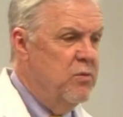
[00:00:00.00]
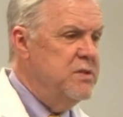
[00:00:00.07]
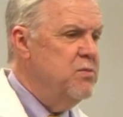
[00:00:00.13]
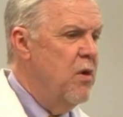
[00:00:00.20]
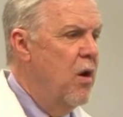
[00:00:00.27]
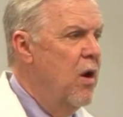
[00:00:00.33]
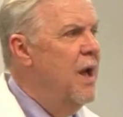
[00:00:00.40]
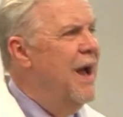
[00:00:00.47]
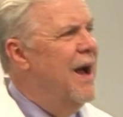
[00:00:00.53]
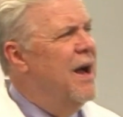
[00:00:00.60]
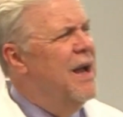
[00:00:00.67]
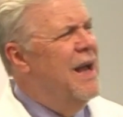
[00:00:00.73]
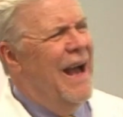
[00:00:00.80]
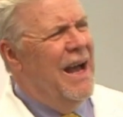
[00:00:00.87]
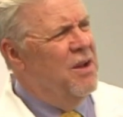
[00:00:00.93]
What's wrong?
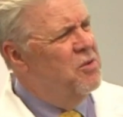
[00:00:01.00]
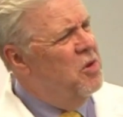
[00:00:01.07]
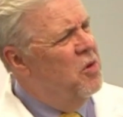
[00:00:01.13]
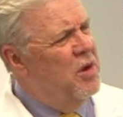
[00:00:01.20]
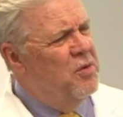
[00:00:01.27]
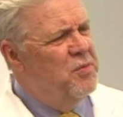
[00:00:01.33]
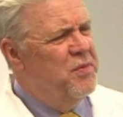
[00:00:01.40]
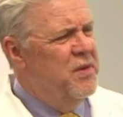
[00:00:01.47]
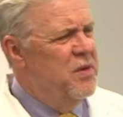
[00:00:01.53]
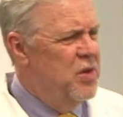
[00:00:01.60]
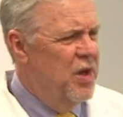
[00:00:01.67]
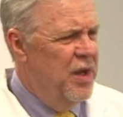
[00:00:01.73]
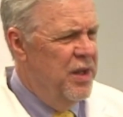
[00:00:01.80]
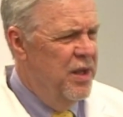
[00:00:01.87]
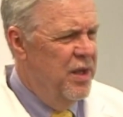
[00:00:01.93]
I don't know. I don't feel
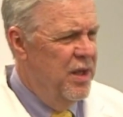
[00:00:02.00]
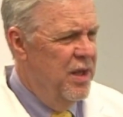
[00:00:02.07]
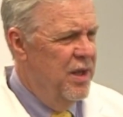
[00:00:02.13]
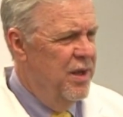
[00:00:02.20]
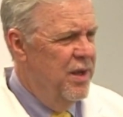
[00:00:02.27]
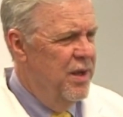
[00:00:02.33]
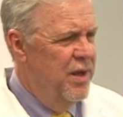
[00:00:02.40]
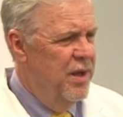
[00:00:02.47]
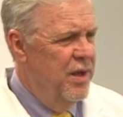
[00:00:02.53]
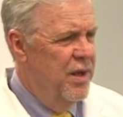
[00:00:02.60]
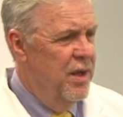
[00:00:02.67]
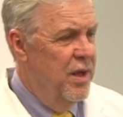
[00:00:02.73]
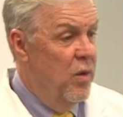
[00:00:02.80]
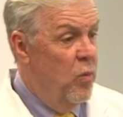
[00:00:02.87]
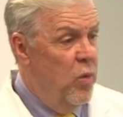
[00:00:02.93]
good.
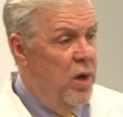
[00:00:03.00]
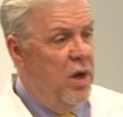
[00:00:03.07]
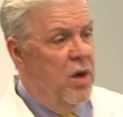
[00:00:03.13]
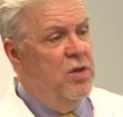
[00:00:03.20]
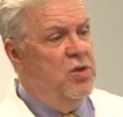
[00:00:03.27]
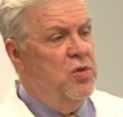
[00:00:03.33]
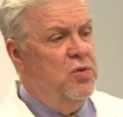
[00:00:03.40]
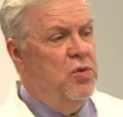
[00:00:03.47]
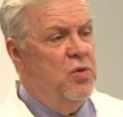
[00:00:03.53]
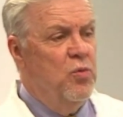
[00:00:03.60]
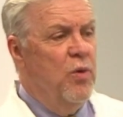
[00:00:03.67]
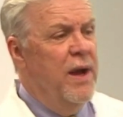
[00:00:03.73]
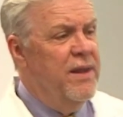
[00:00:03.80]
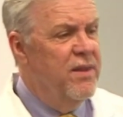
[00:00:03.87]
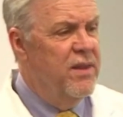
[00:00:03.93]
What could you do
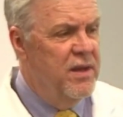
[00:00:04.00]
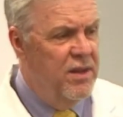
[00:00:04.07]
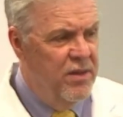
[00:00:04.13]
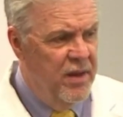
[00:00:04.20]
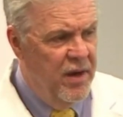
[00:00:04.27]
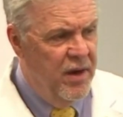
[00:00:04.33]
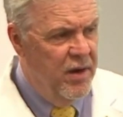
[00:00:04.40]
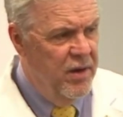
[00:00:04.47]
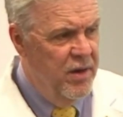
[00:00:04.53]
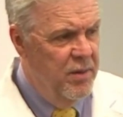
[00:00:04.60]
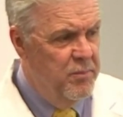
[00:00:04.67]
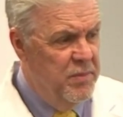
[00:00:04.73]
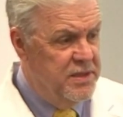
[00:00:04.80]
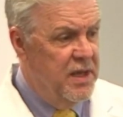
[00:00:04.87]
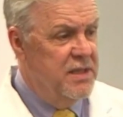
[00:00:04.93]
right then and there
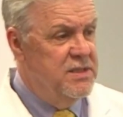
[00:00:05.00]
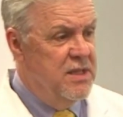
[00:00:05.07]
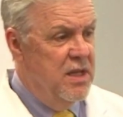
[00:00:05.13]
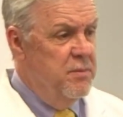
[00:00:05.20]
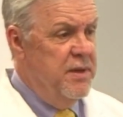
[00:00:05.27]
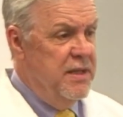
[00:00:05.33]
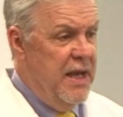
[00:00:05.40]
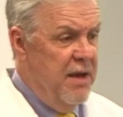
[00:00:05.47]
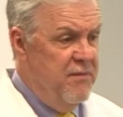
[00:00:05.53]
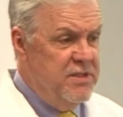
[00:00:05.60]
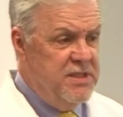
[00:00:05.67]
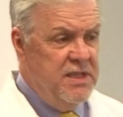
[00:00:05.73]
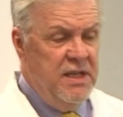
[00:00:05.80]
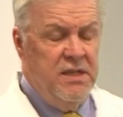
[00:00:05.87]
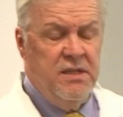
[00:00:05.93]
besides tell me to have a
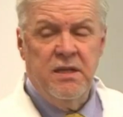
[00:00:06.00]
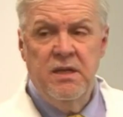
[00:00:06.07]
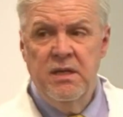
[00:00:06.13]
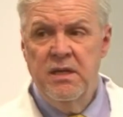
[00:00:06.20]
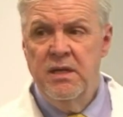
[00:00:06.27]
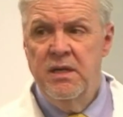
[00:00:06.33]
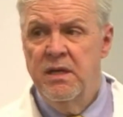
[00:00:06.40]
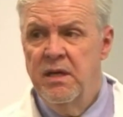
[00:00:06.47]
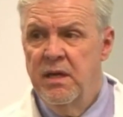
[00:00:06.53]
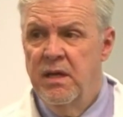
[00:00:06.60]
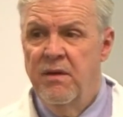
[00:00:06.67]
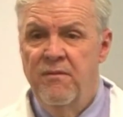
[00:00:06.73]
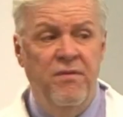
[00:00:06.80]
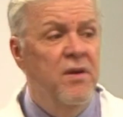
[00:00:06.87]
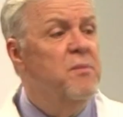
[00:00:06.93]
seat?
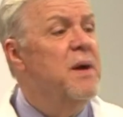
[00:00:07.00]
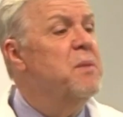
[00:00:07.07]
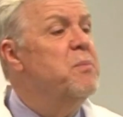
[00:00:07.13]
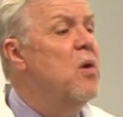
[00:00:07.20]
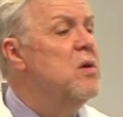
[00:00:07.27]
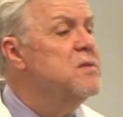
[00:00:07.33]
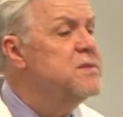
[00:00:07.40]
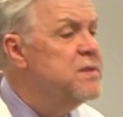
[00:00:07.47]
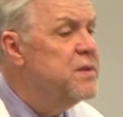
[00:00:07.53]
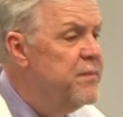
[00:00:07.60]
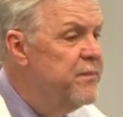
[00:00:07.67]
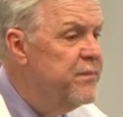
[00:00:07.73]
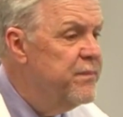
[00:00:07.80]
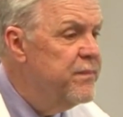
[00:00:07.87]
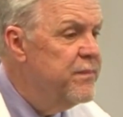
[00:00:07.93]
Feel my pulse.
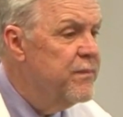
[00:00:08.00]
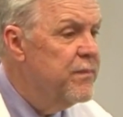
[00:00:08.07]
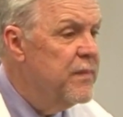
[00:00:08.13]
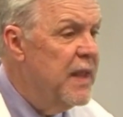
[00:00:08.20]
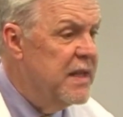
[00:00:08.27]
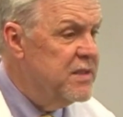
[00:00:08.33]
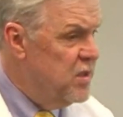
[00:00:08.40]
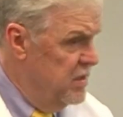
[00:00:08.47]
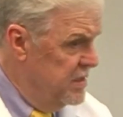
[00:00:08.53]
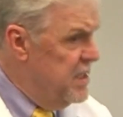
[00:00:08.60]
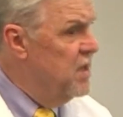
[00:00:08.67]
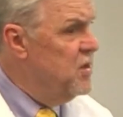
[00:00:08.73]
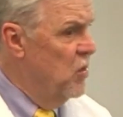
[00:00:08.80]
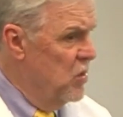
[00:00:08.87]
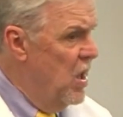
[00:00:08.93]
That's going to
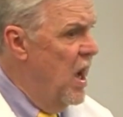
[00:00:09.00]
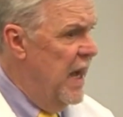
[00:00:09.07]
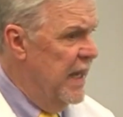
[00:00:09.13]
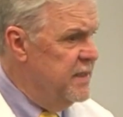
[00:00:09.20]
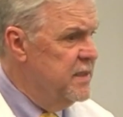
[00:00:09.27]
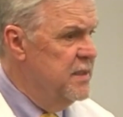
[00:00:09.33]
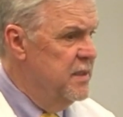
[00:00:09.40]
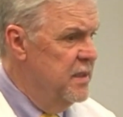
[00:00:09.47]
tell you a lot.